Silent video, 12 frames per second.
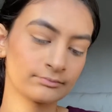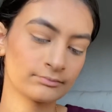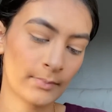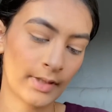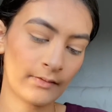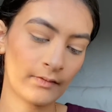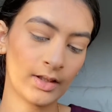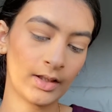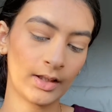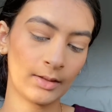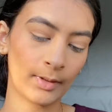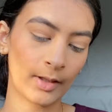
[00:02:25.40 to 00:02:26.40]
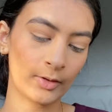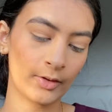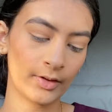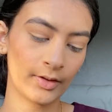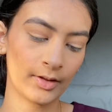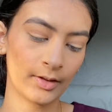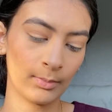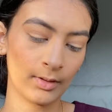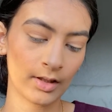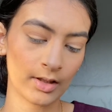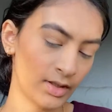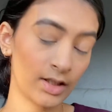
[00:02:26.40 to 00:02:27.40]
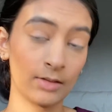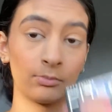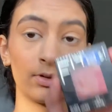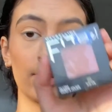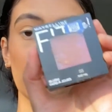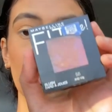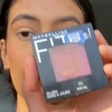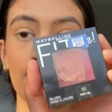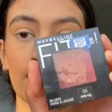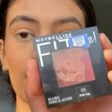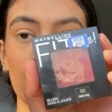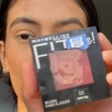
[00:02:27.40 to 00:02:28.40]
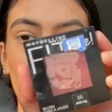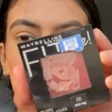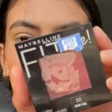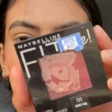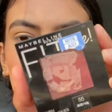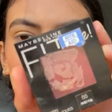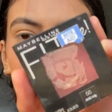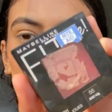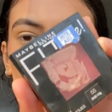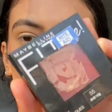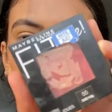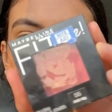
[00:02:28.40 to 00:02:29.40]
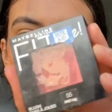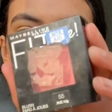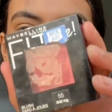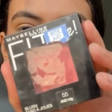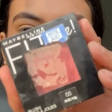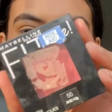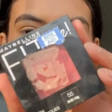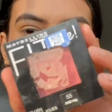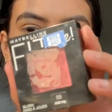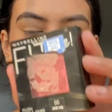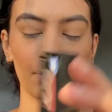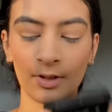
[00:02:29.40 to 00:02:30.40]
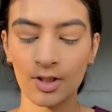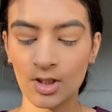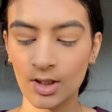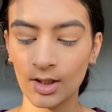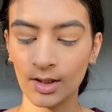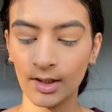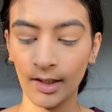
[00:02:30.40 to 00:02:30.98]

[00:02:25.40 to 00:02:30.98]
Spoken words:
Maybelline powder blush. But it's this one. It's got a dark pink purplishy.